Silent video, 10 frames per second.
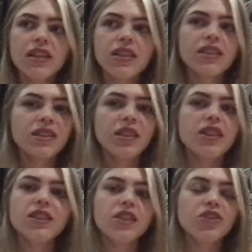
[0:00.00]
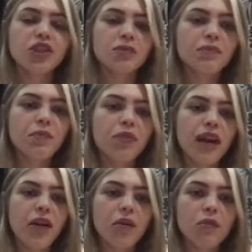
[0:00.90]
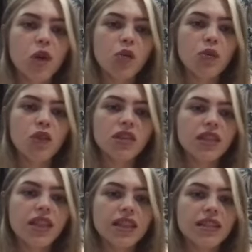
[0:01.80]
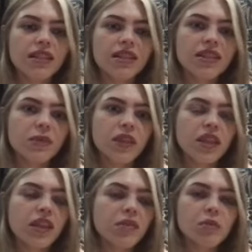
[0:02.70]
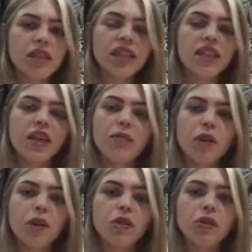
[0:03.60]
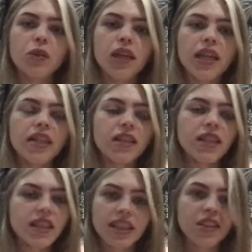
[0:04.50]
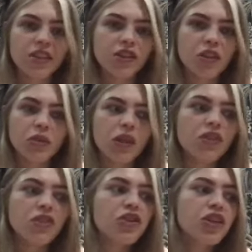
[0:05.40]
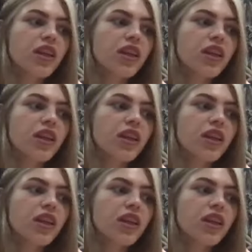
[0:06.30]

it's like such a proud moment, and we're like completely like blown away, and like, thank you so much.